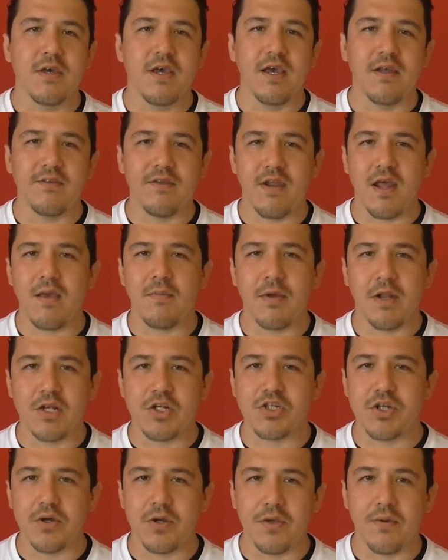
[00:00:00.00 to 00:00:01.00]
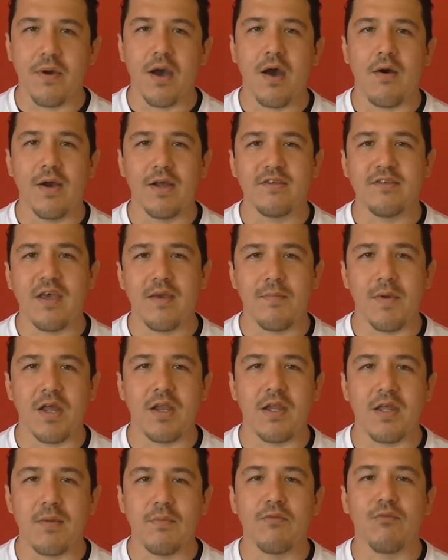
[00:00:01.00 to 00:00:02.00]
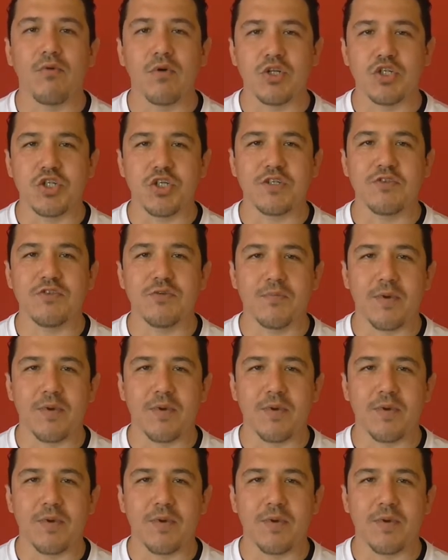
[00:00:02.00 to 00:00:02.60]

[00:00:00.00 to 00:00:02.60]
and today I'm going to show you how I tape my knee before Jiu-Jitsu